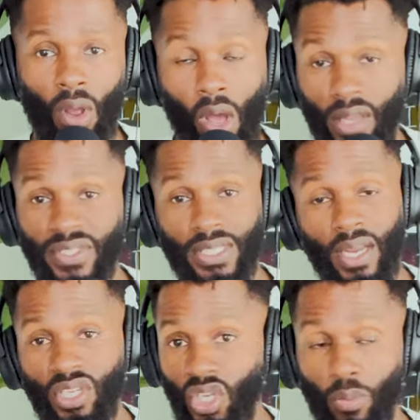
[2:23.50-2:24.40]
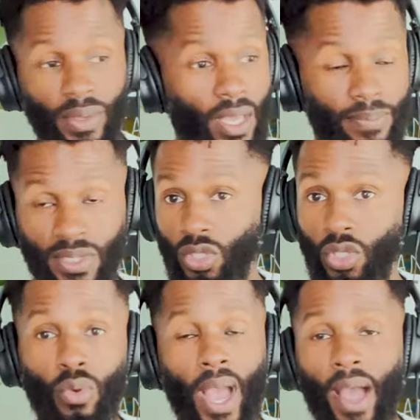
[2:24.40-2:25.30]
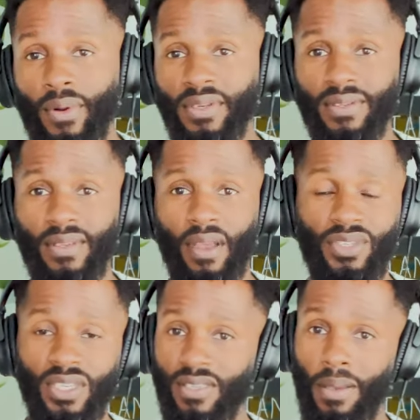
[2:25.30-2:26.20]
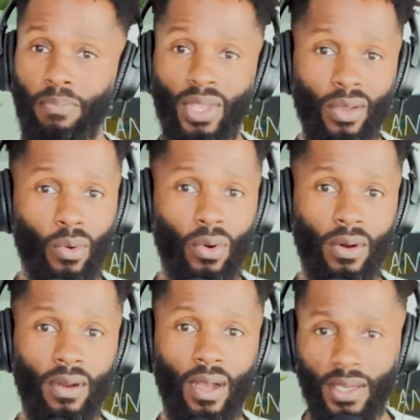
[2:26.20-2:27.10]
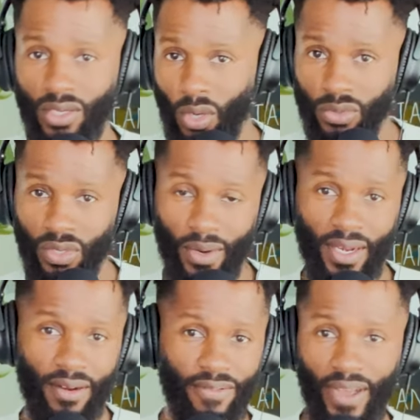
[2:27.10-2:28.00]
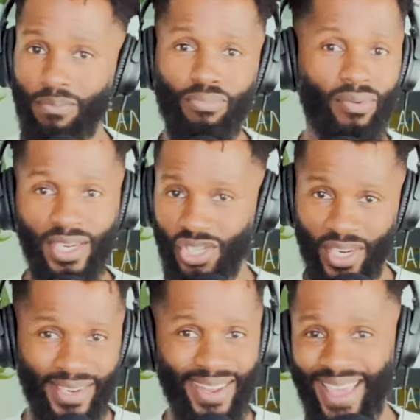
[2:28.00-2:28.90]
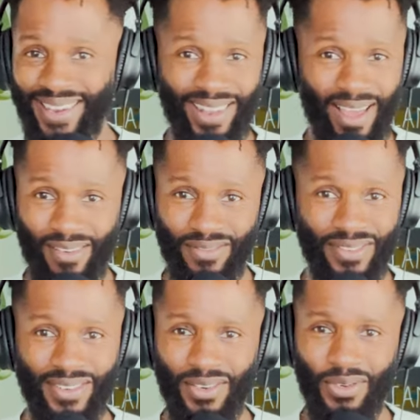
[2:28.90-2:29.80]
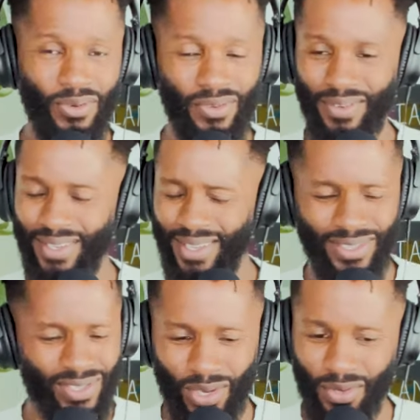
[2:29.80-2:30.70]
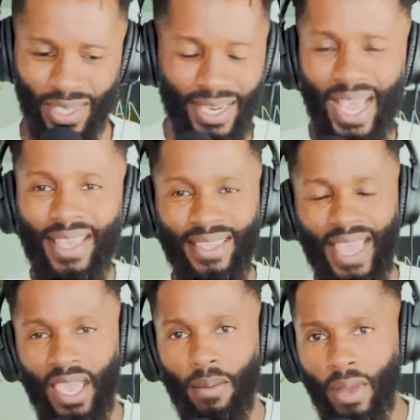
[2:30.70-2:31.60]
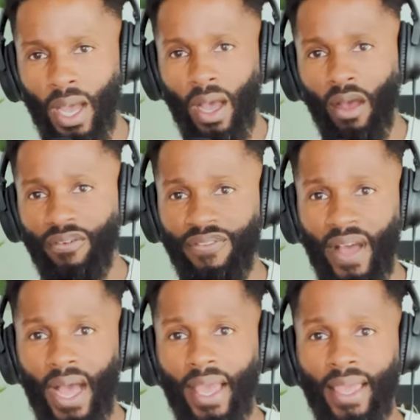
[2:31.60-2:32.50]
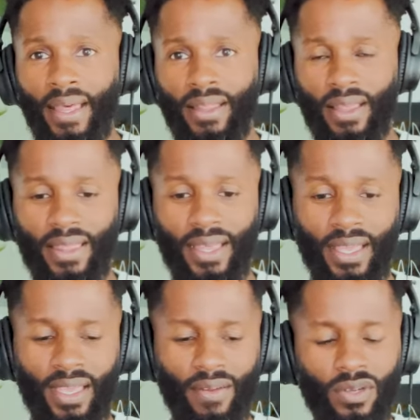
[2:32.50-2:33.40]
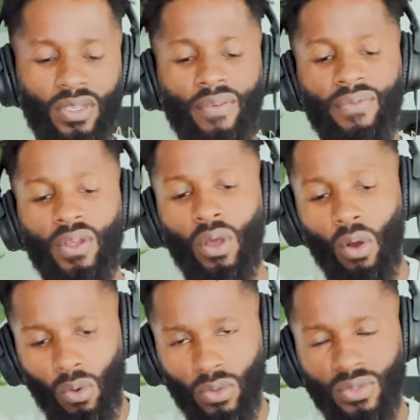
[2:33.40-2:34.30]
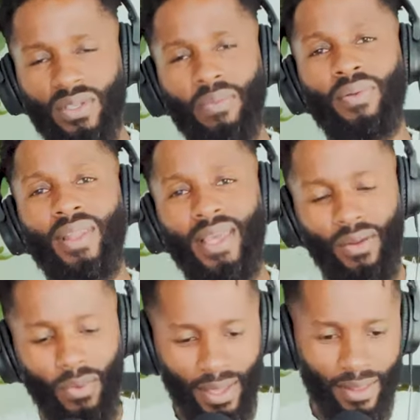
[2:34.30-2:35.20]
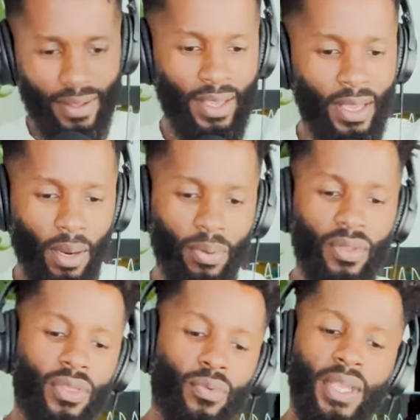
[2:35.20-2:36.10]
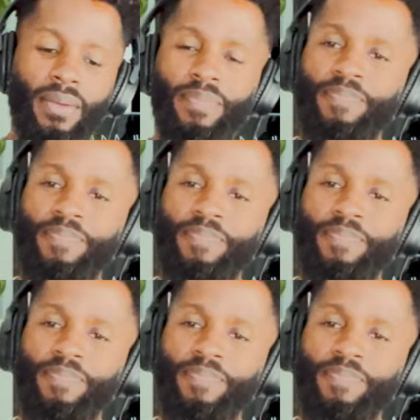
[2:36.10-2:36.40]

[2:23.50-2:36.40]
All of a sudden, you'll be up to two hours of just pure, unadulterated vibration and love. Ooh, it's so good. Gamify the thing. Give yourself goals to play with. Number three,